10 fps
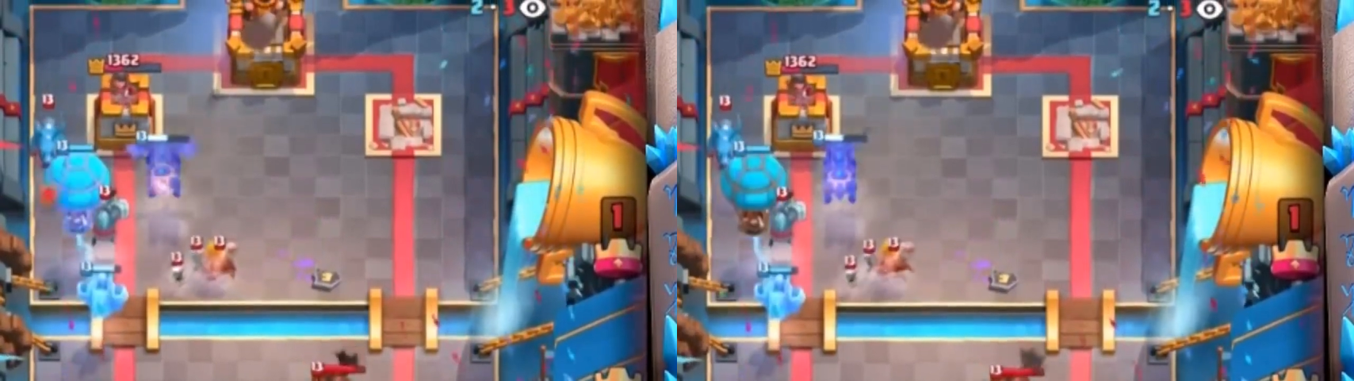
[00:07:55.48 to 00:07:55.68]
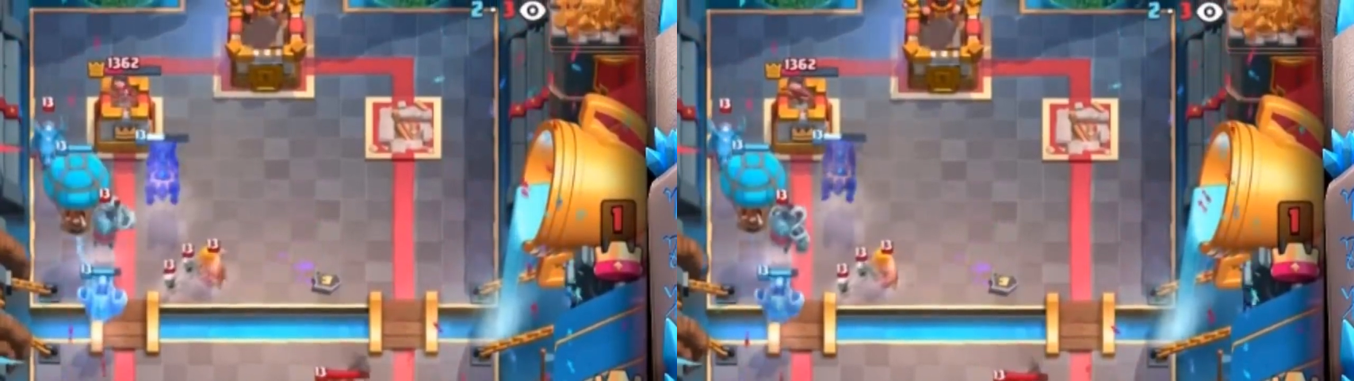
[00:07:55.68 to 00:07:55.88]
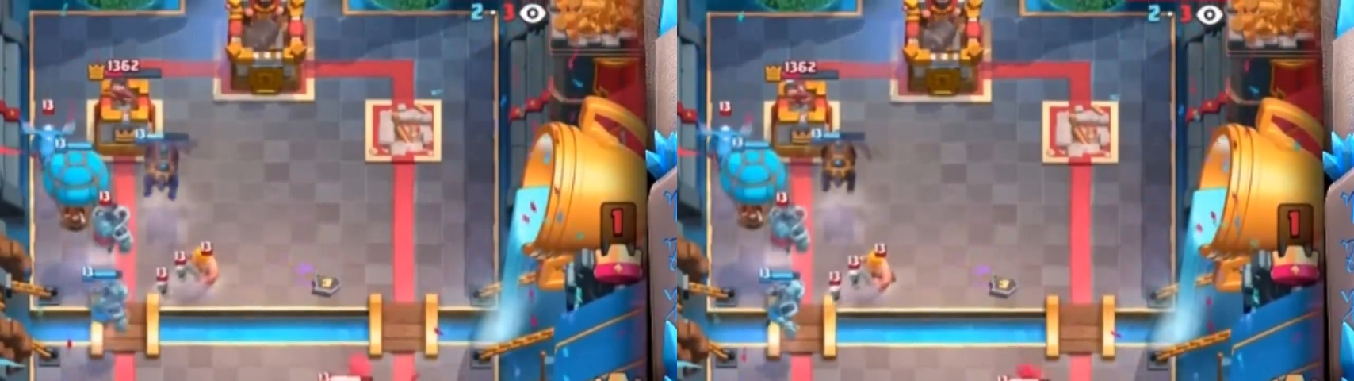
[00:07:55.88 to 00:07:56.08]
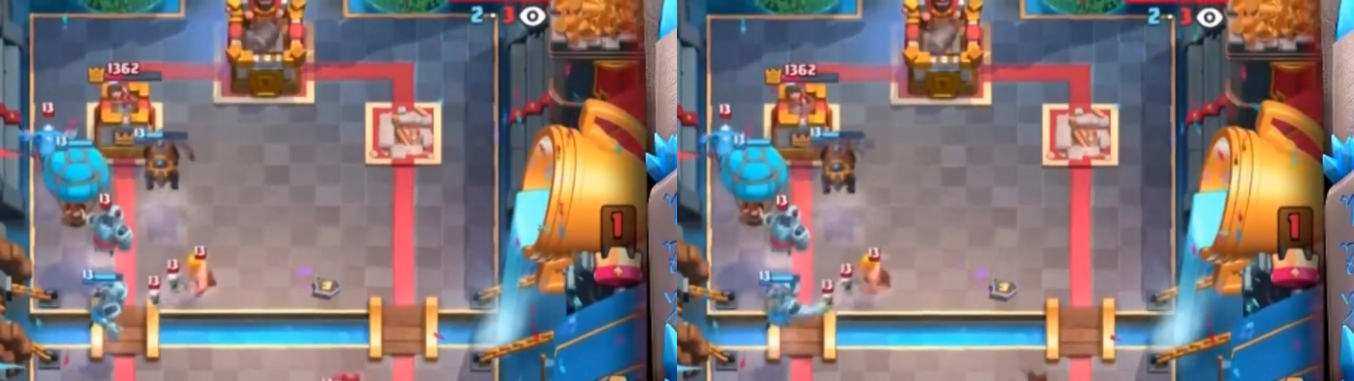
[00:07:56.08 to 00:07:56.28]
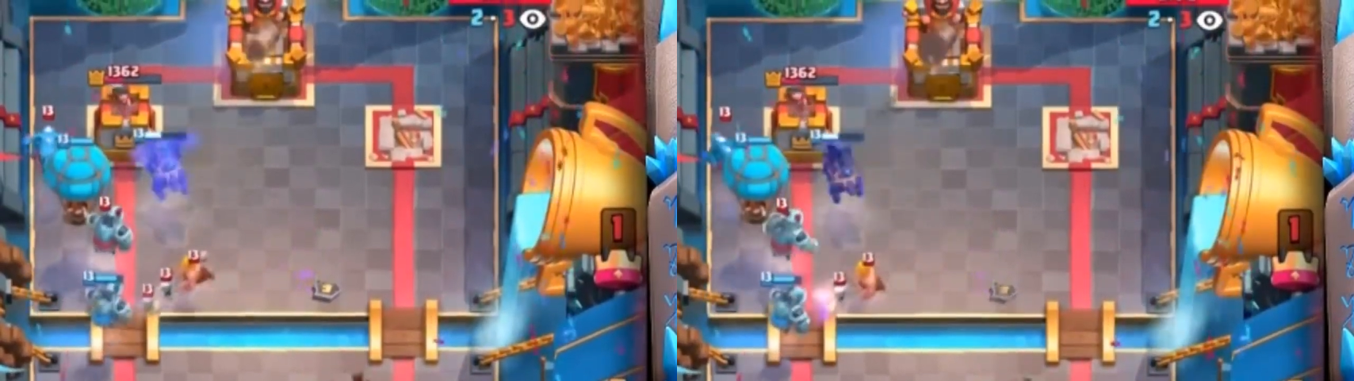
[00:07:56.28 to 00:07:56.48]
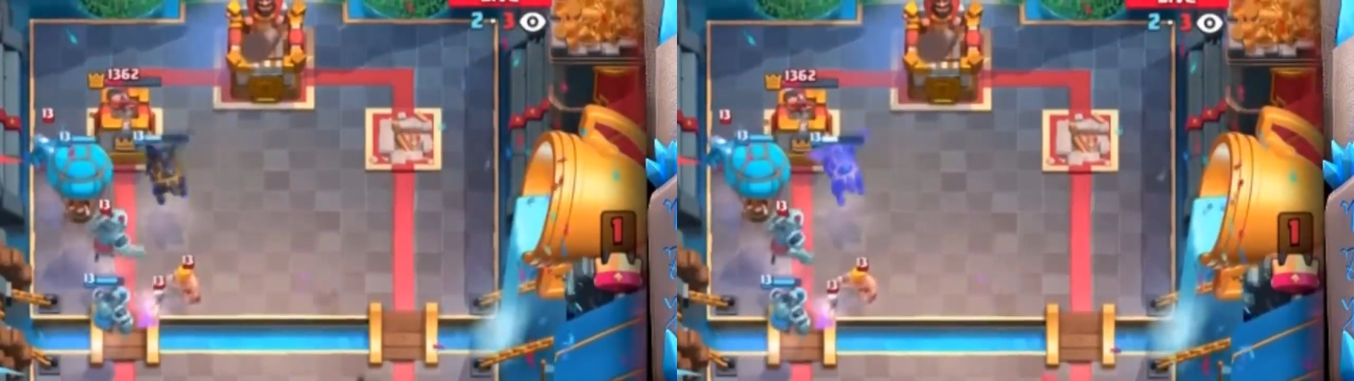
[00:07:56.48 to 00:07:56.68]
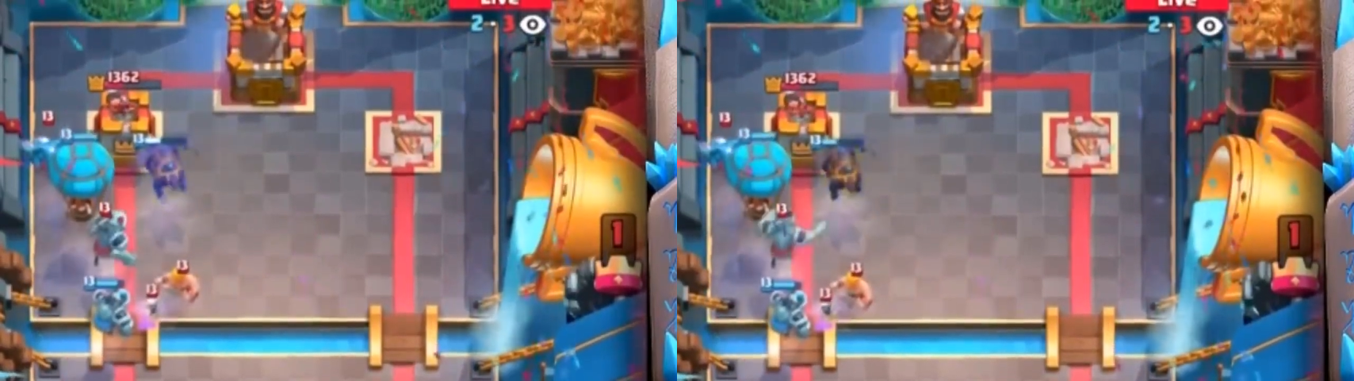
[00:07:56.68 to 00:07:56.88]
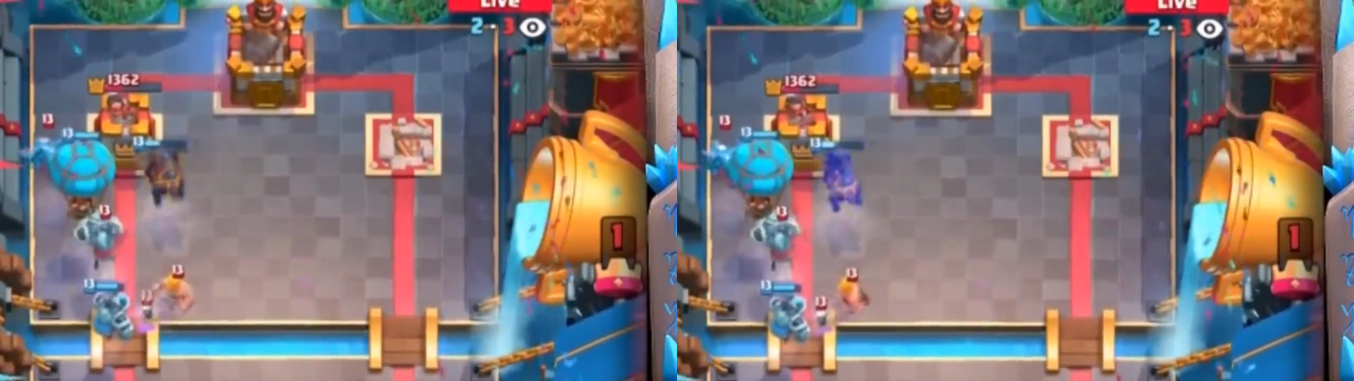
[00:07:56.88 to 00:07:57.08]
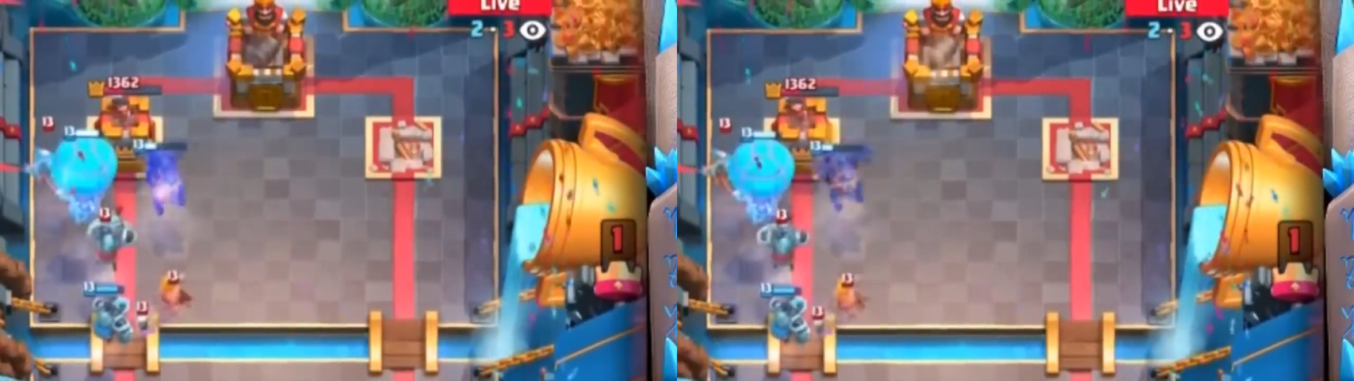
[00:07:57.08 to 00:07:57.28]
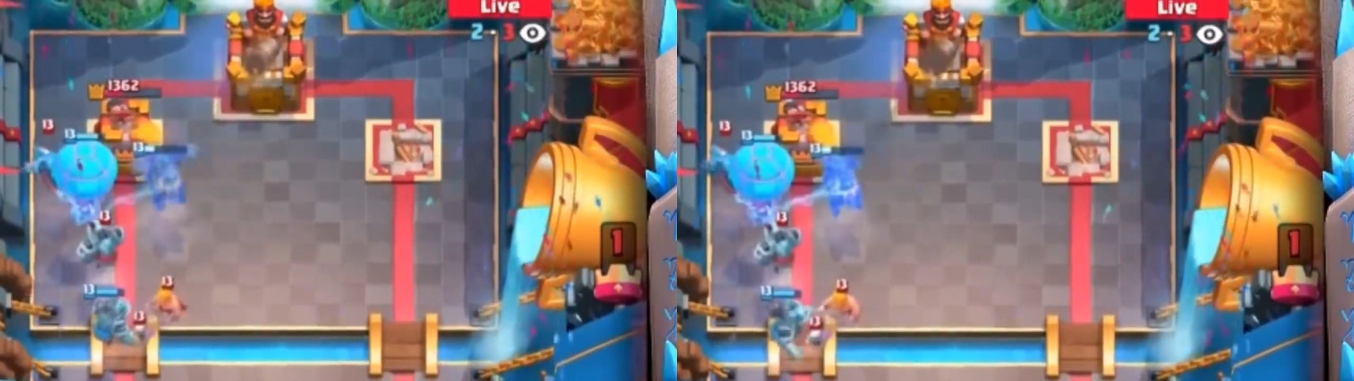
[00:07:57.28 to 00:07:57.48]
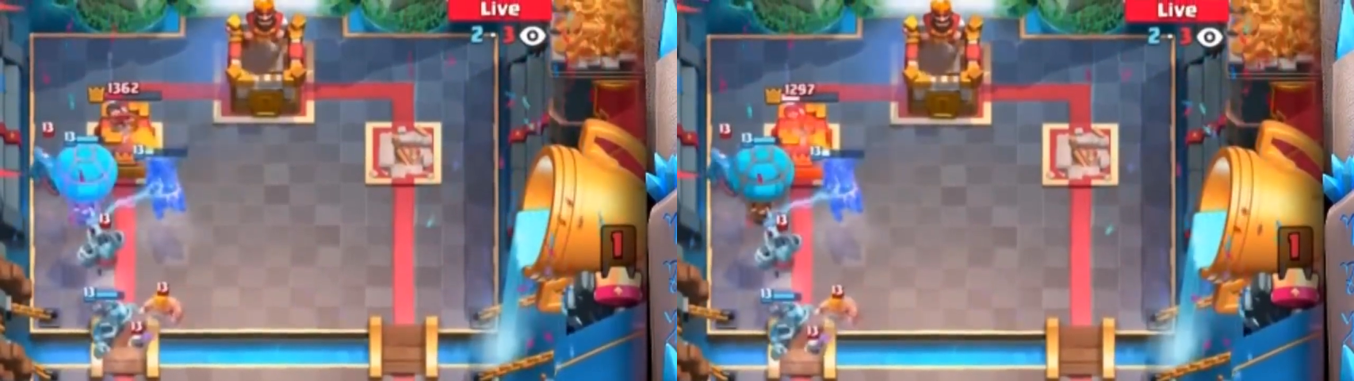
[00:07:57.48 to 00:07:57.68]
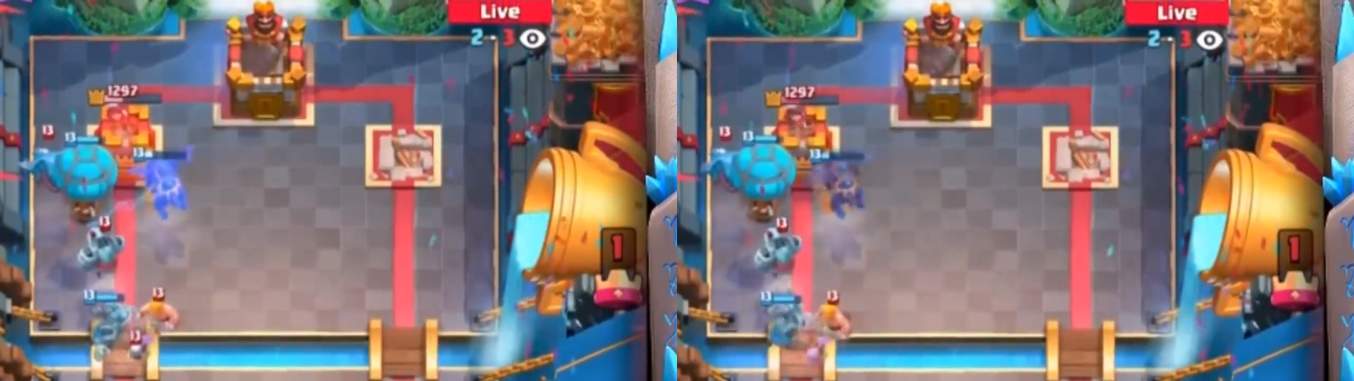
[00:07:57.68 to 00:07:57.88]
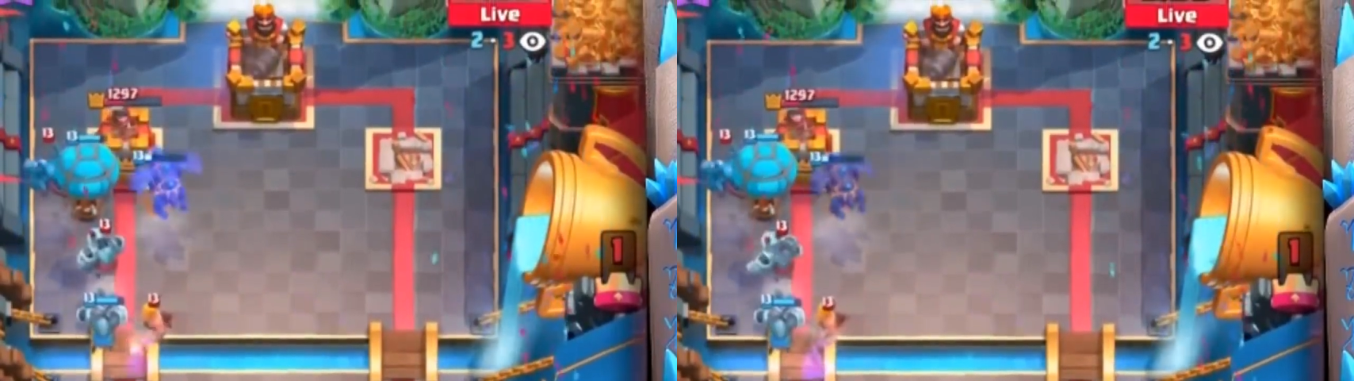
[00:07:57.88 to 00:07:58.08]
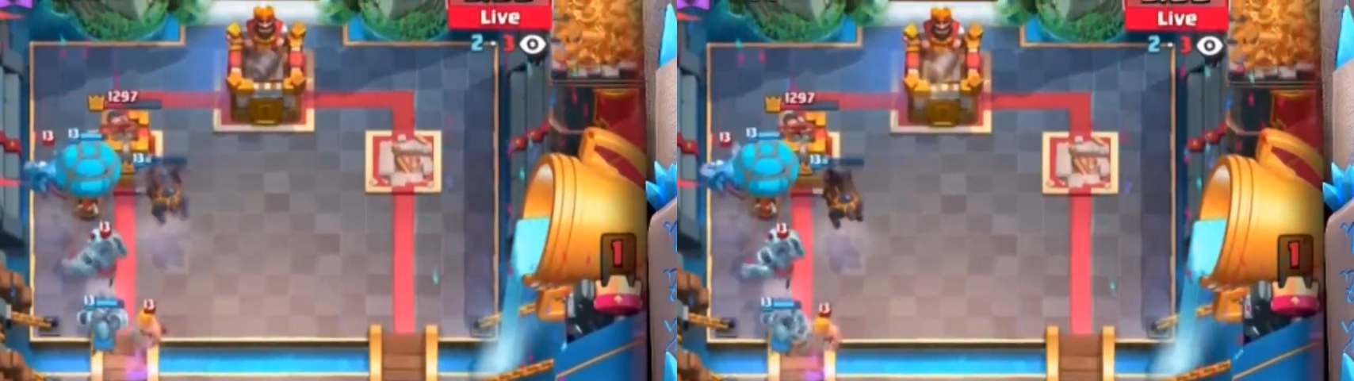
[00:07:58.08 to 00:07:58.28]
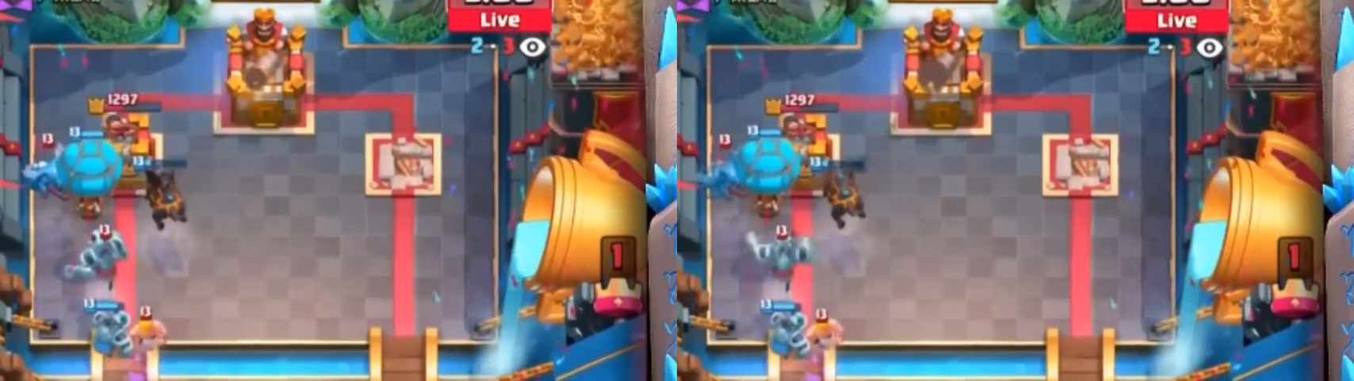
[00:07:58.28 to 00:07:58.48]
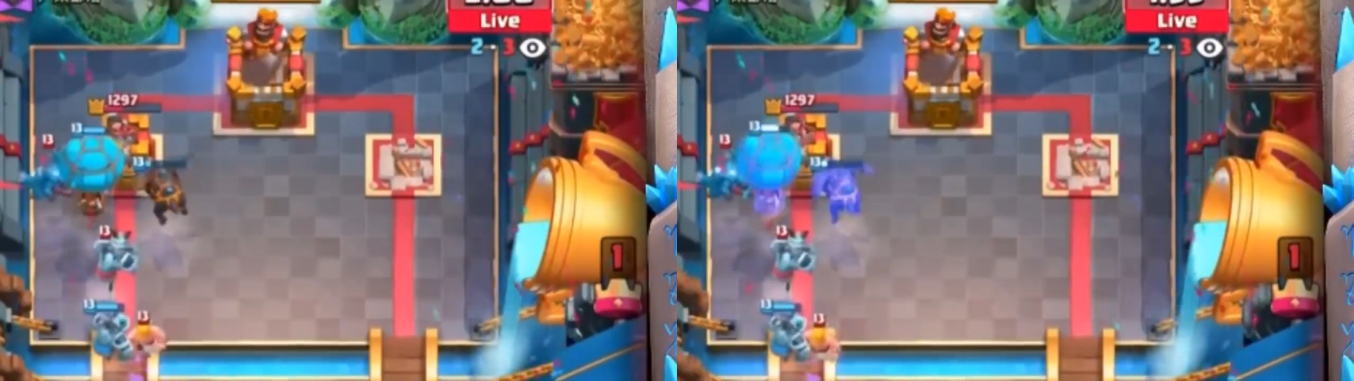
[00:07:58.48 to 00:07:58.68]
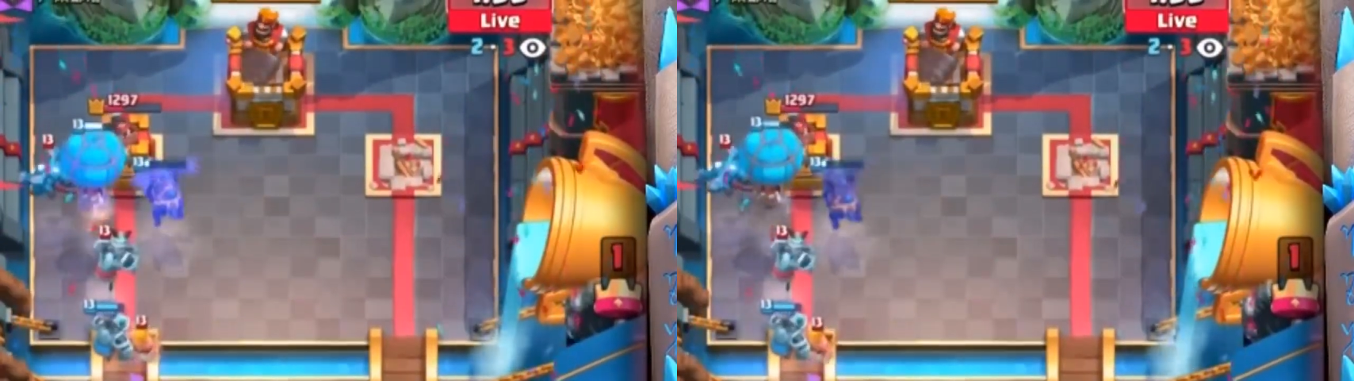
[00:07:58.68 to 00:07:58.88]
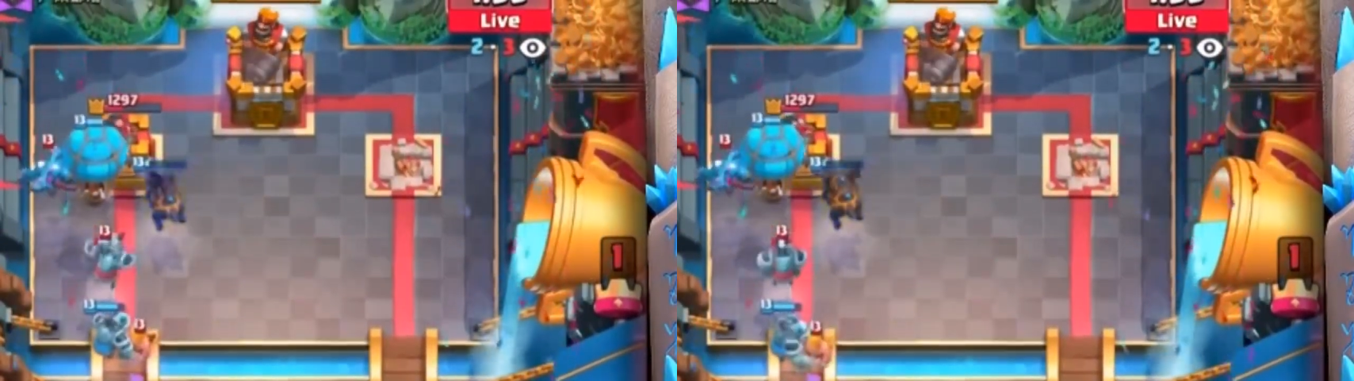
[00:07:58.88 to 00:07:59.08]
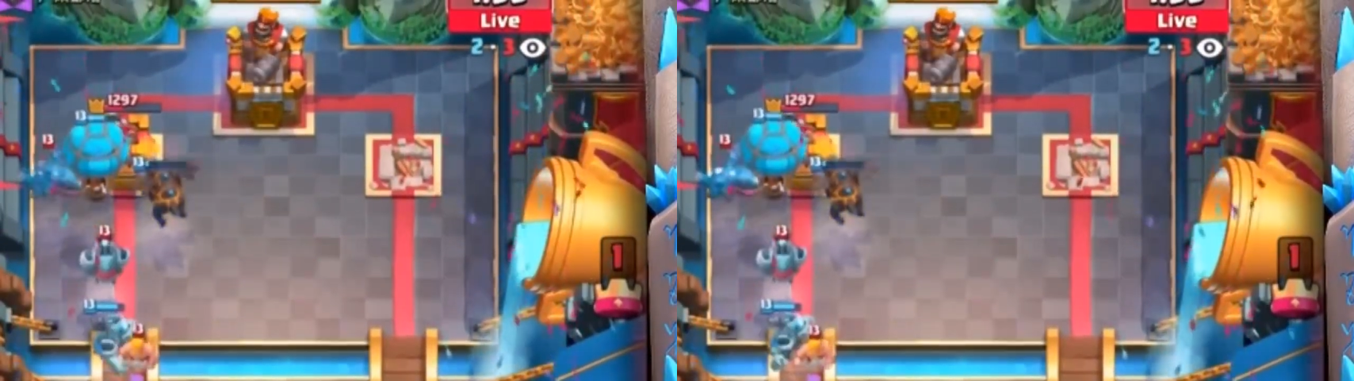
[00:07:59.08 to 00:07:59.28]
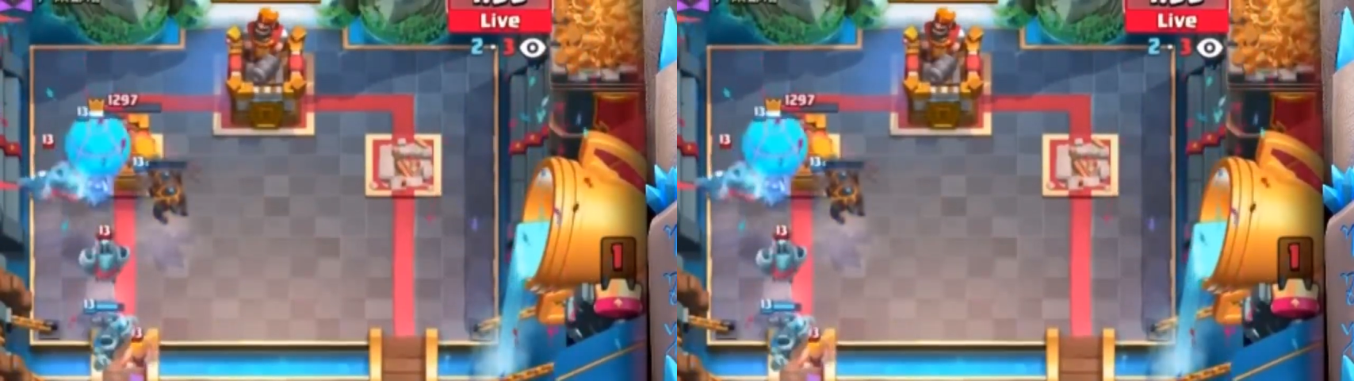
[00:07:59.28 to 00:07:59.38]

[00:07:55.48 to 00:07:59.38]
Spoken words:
Nobody's mouth can be seen.